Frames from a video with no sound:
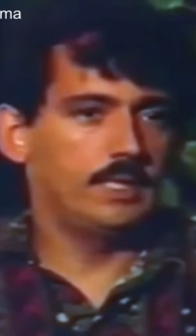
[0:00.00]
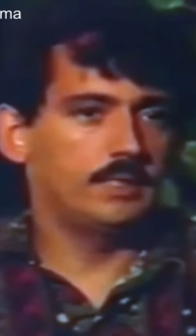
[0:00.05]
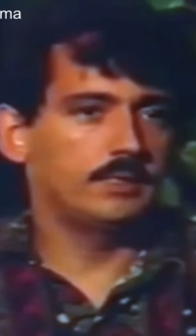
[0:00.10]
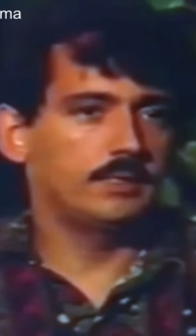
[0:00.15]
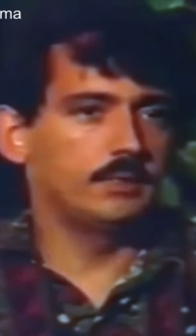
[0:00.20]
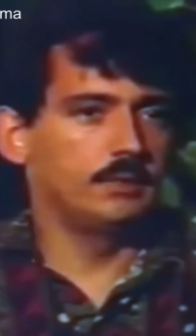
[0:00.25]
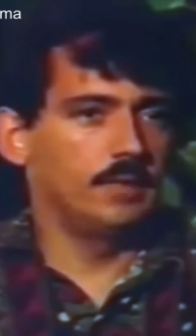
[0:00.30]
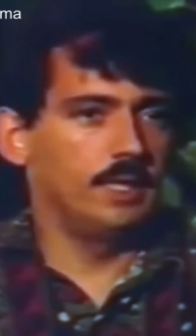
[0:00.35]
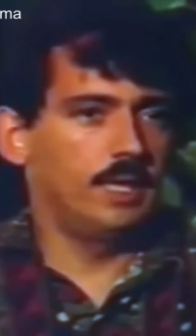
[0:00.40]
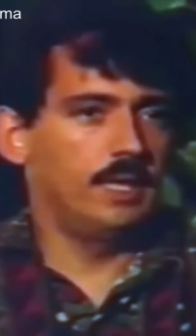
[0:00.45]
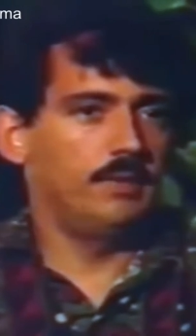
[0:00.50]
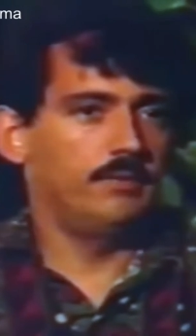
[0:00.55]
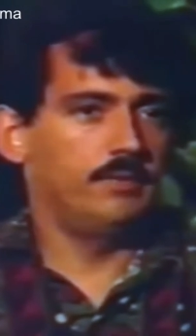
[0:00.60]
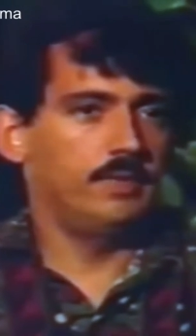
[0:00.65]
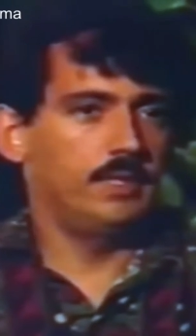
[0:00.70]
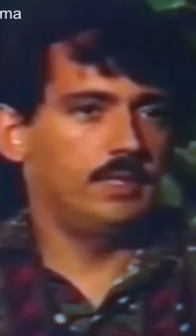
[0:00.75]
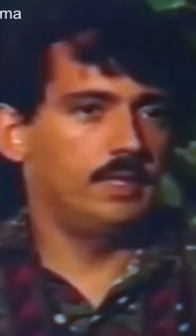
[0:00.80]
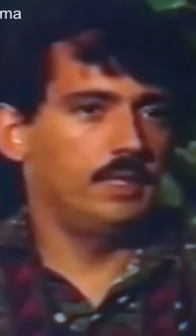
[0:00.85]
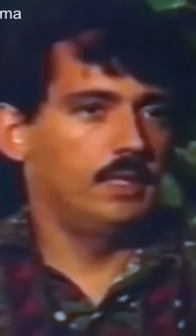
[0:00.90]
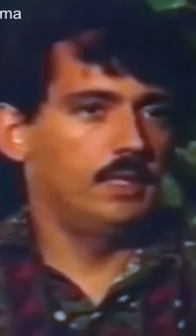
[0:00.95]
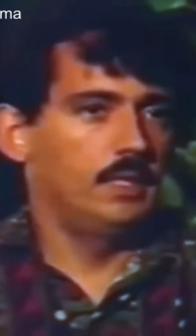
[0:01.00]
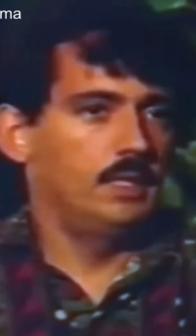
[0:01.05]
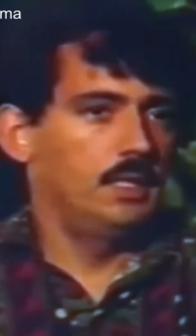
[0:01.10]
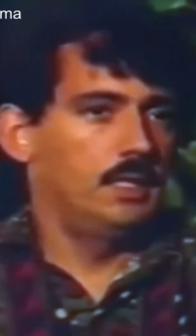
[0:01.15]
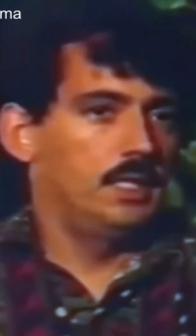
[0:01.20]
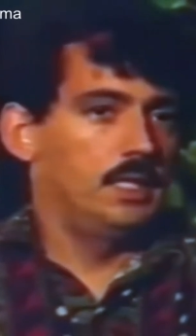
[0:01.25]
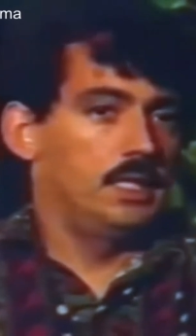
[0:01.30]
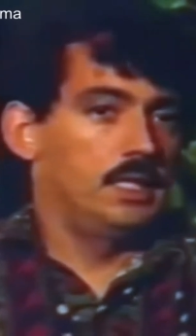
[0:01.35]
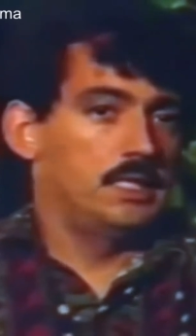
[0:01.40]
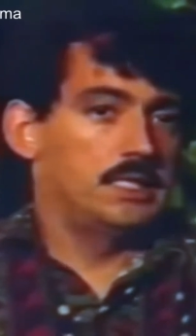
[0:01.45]
I still have
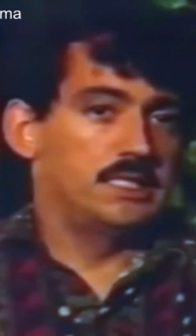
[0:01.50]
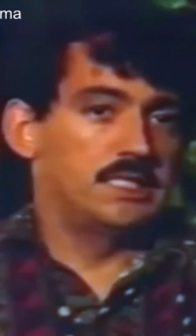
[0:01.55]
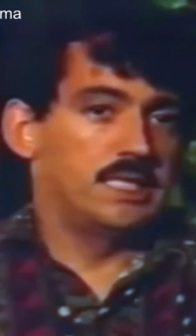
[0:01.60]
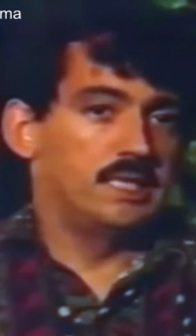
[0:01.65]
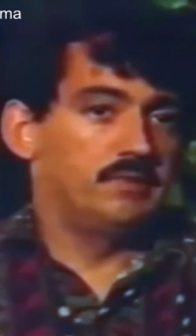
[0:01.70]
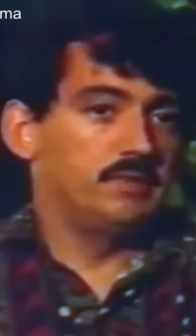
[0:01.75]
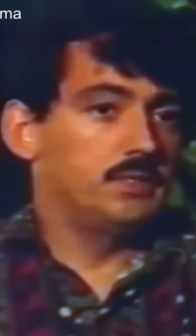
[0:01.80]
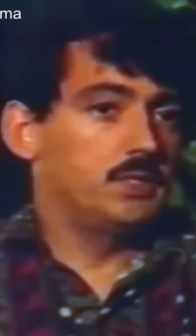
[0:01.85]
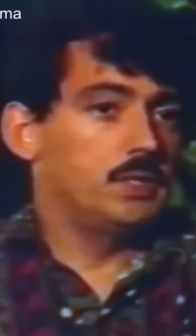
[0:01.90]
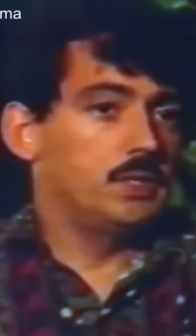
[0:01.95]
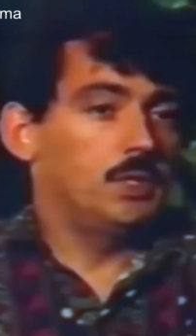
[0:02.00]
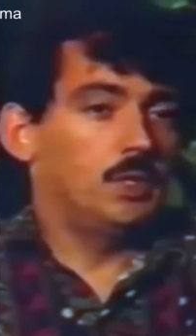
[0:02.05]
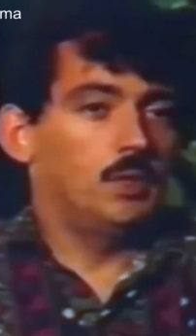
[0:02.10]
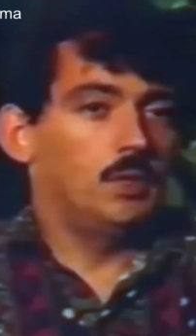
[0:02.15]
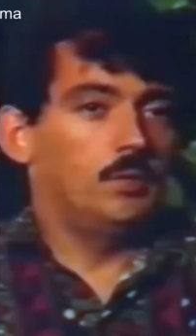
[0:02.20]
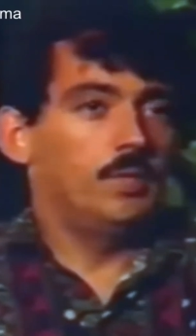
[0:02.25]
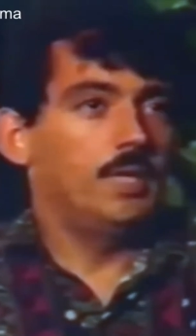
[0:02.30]
7 to go.